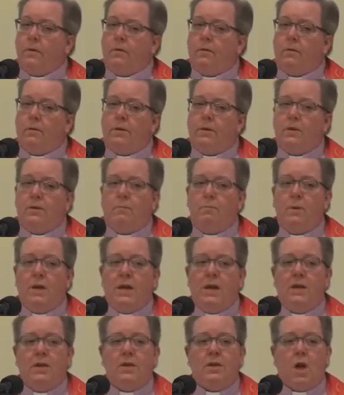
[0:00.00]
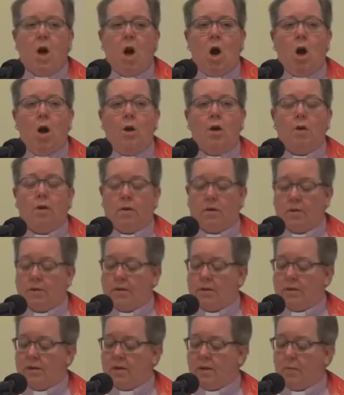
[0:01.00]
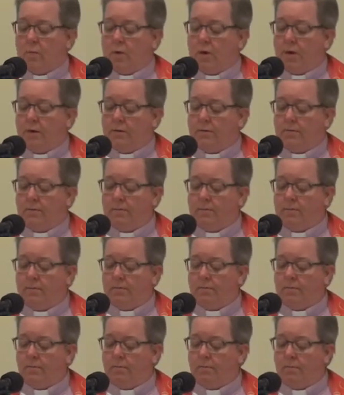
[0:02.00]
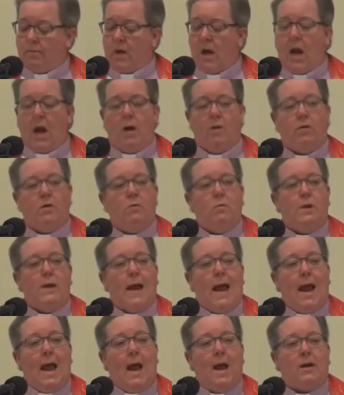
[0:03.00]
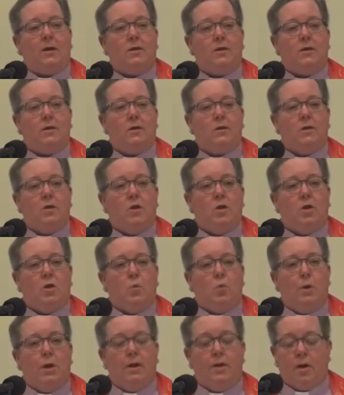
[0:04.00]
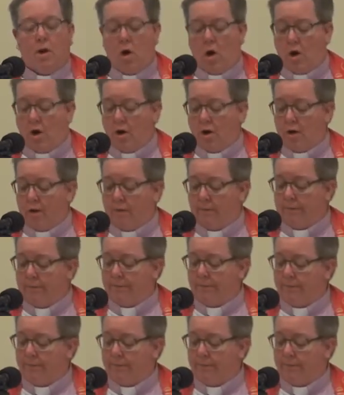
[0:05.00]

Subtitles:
What does it mean to honor someone? How do we act with honor?